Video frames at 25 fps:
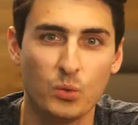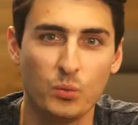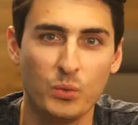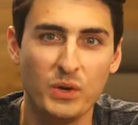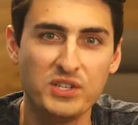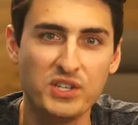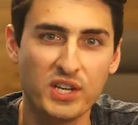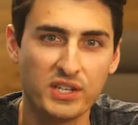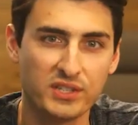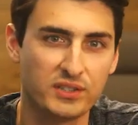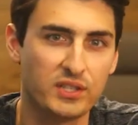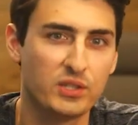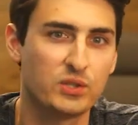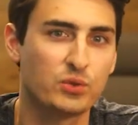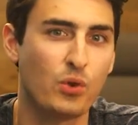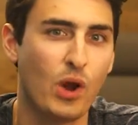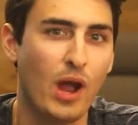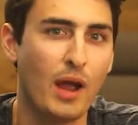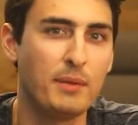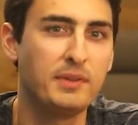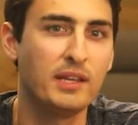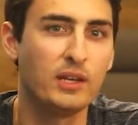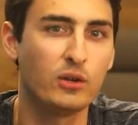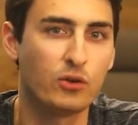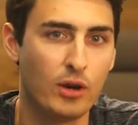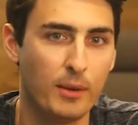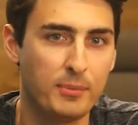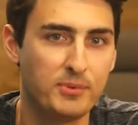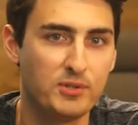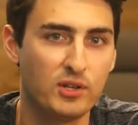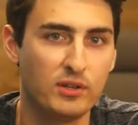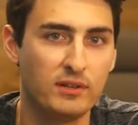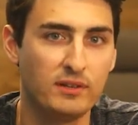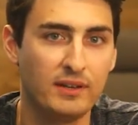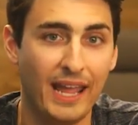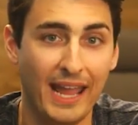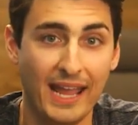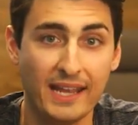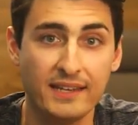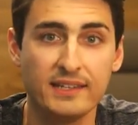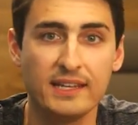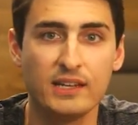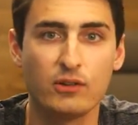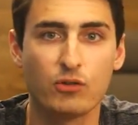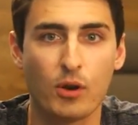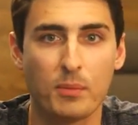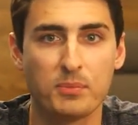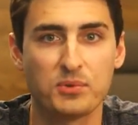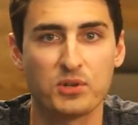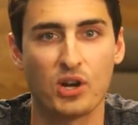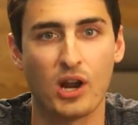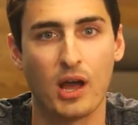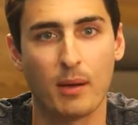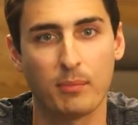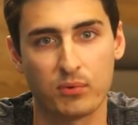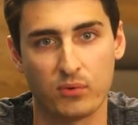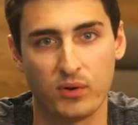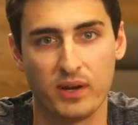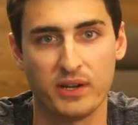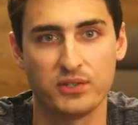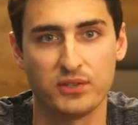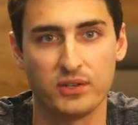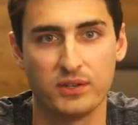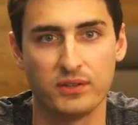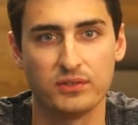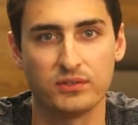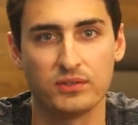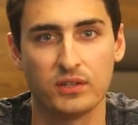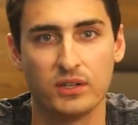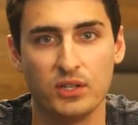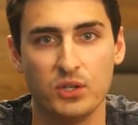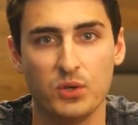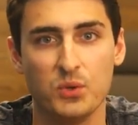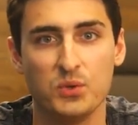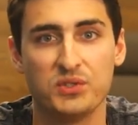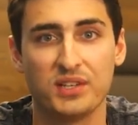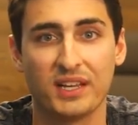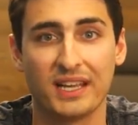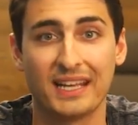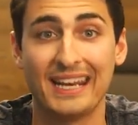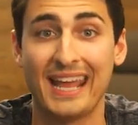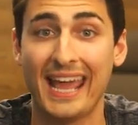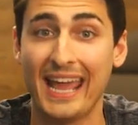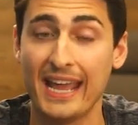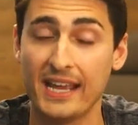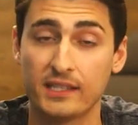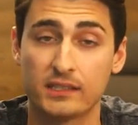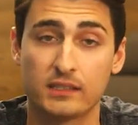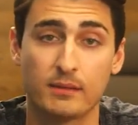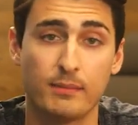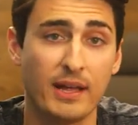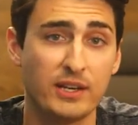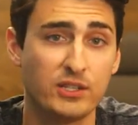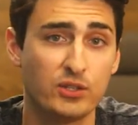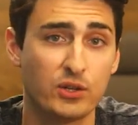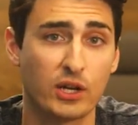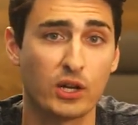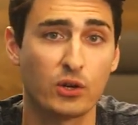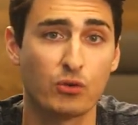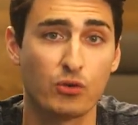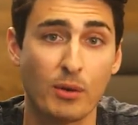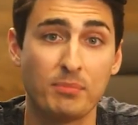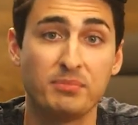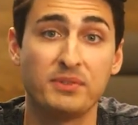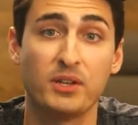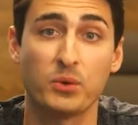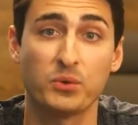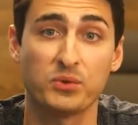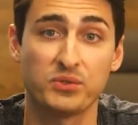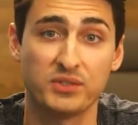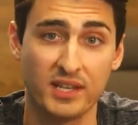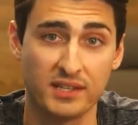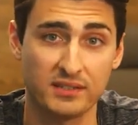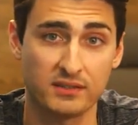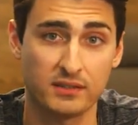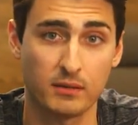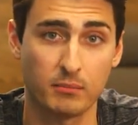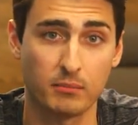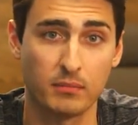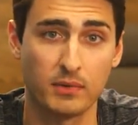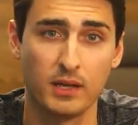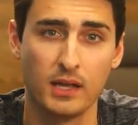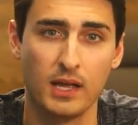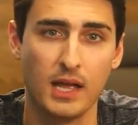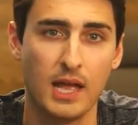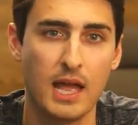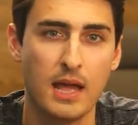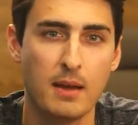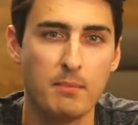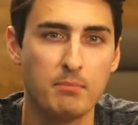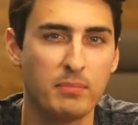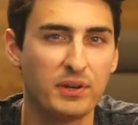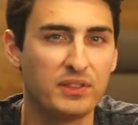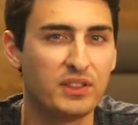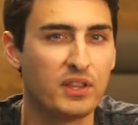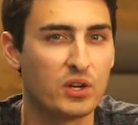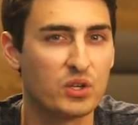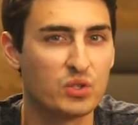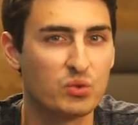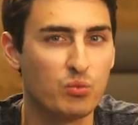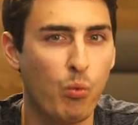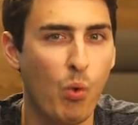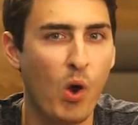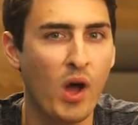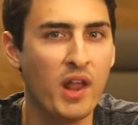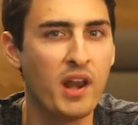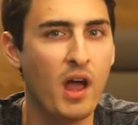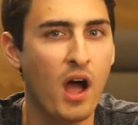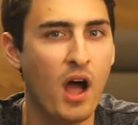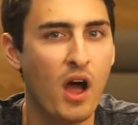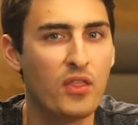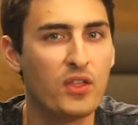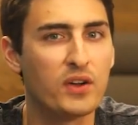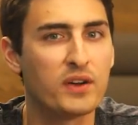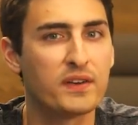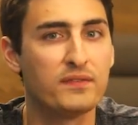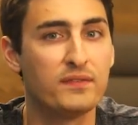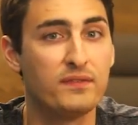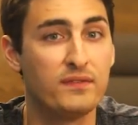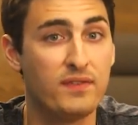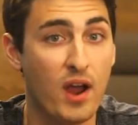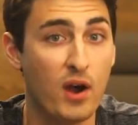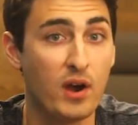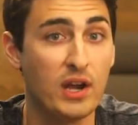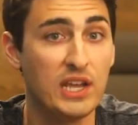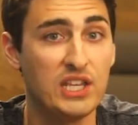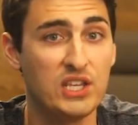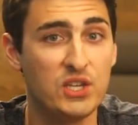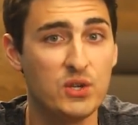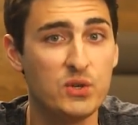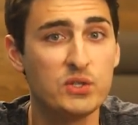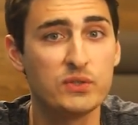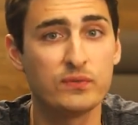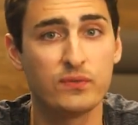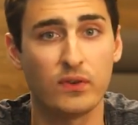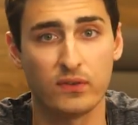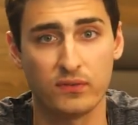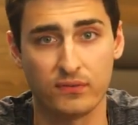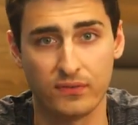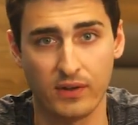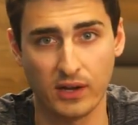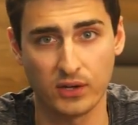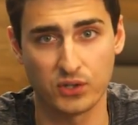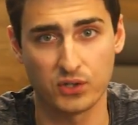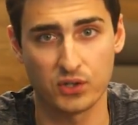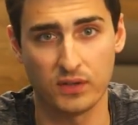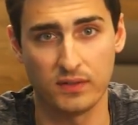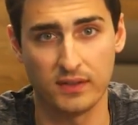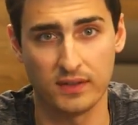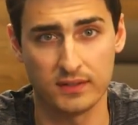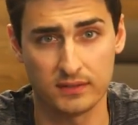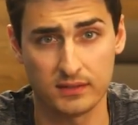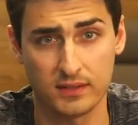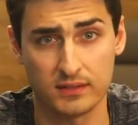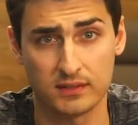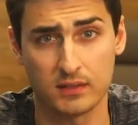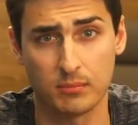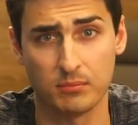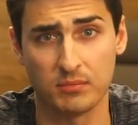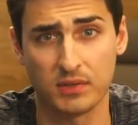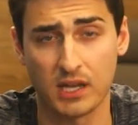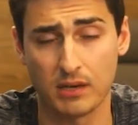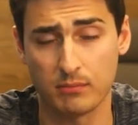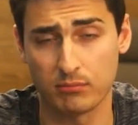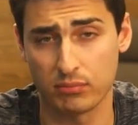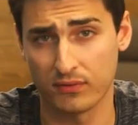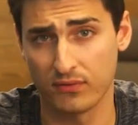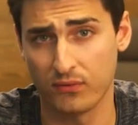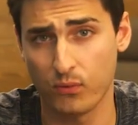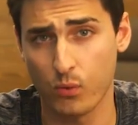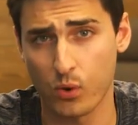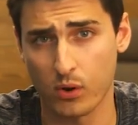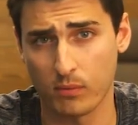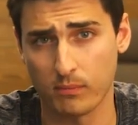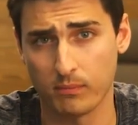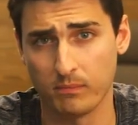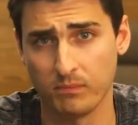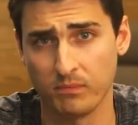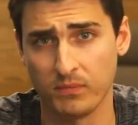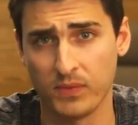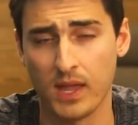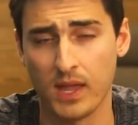We just described encryption and decryption operations using an asymmetric crypto system, but there's one other very useful function the system can perform: